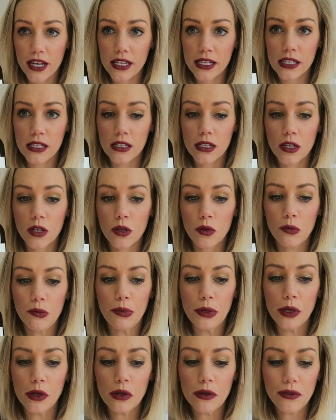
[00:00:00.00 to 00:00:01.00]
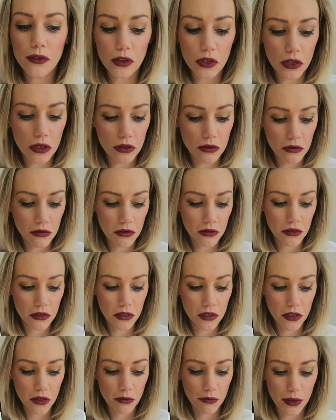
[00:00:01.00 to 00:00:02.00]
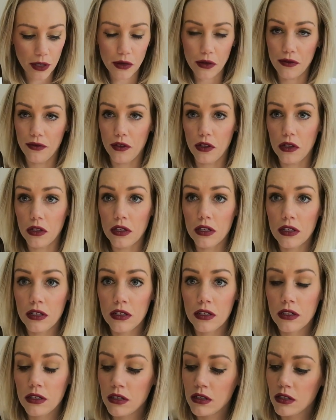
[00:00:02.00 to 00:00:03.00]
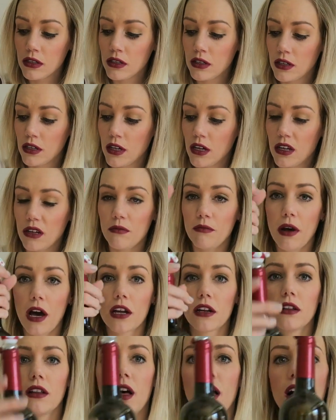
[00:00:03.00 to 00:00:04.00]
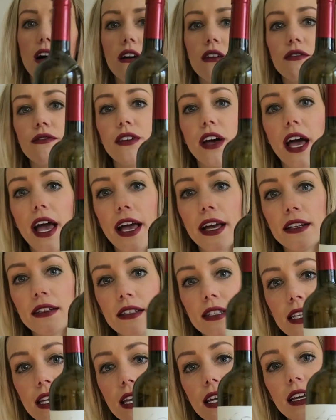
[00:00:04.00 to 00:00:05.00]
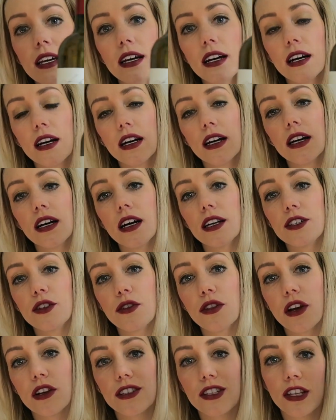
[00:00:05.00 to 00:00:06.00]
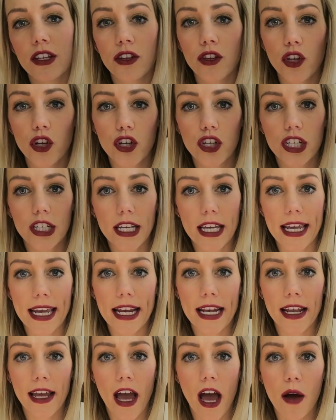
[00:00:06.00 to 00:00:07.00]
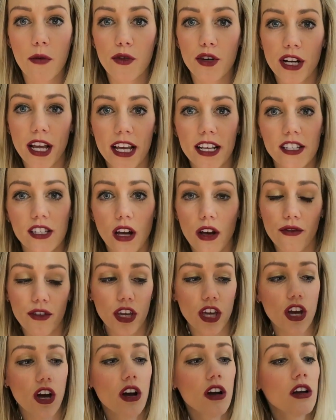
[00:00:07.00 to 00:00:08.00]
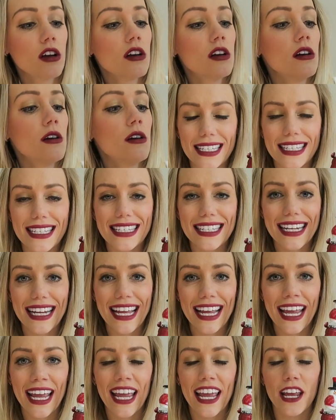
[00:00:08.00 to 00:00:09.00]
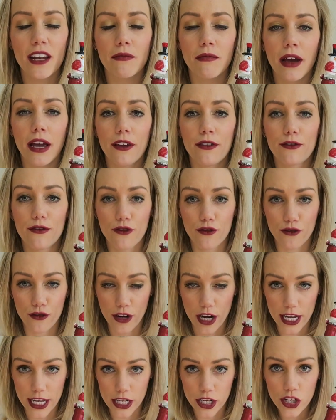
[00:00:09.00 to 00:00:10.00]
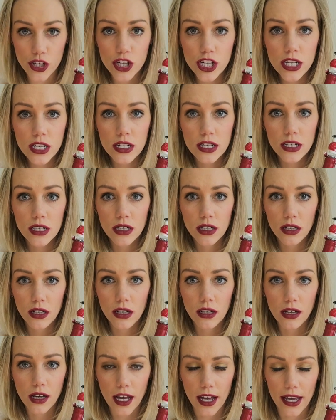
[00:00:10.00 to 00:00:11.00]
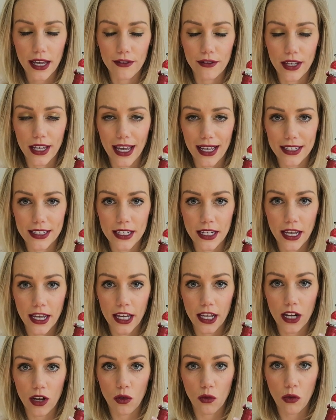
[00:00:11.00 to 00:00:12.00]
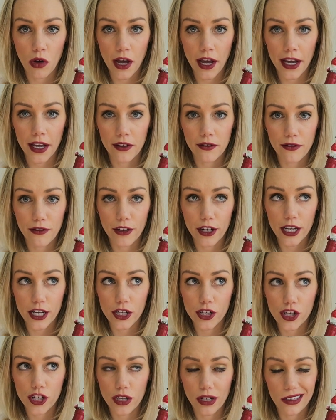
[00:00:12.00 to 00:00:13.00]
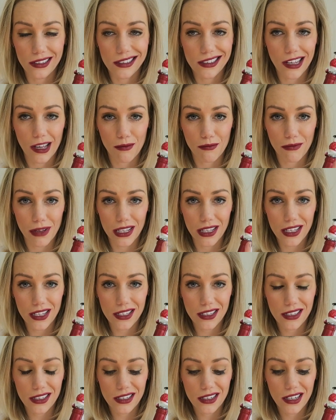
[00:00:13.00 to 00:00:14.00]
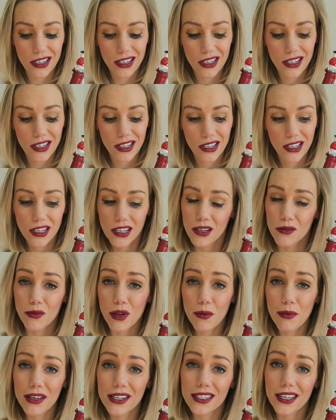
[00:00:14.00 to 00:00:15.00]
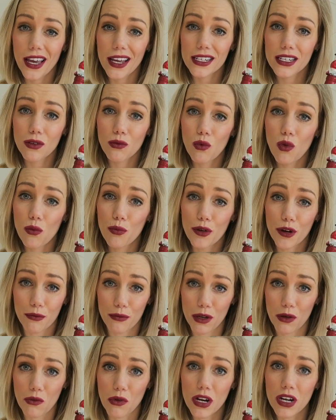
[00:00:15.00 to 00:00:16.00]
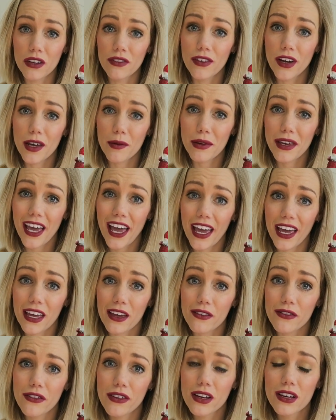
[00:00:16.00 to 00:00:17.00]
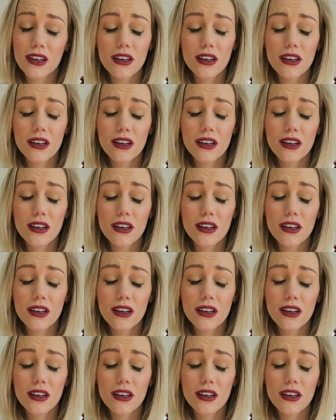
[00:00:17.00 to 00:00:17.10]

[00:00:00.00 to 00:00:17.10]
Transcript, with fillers: this beautiful, beautiful bottle of Antica, a 2013 Cabernet Sauvignon, sitting in my fridge. I have yet to get a wine fridge, that's on my list. Maybe Santa will bring me one if I behave.